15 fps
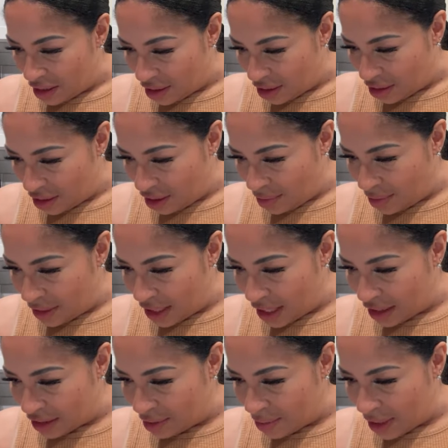She'd be glad
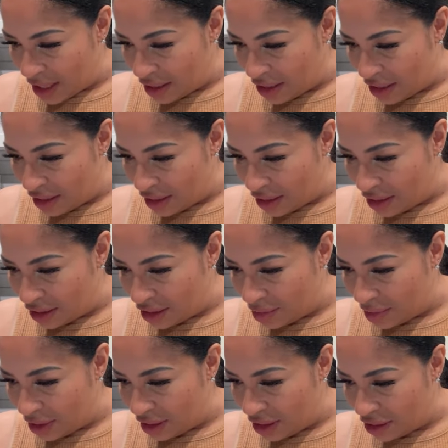somebody looking at you
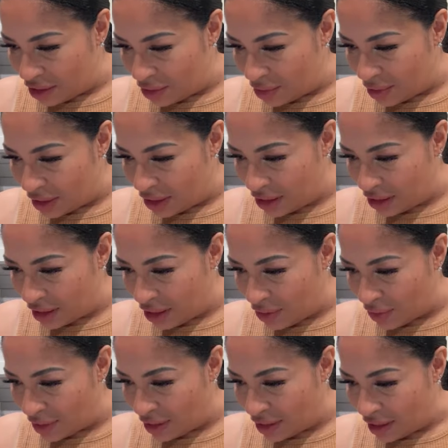because you're really
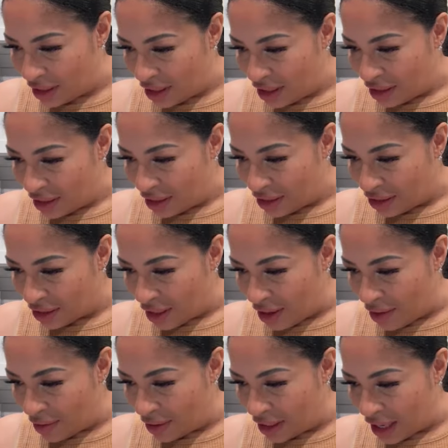scary.
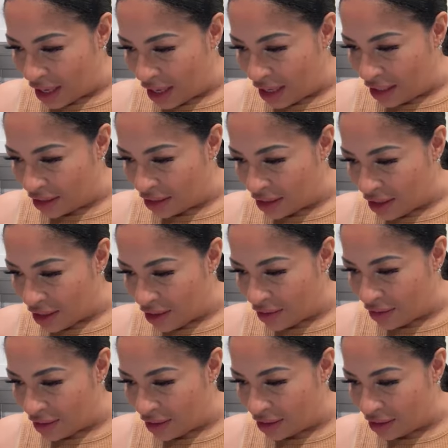Sorry, guys. Her
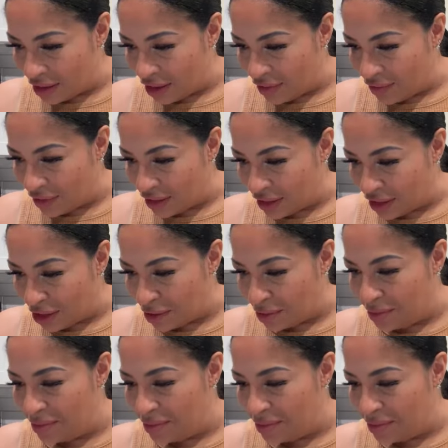looks even scary.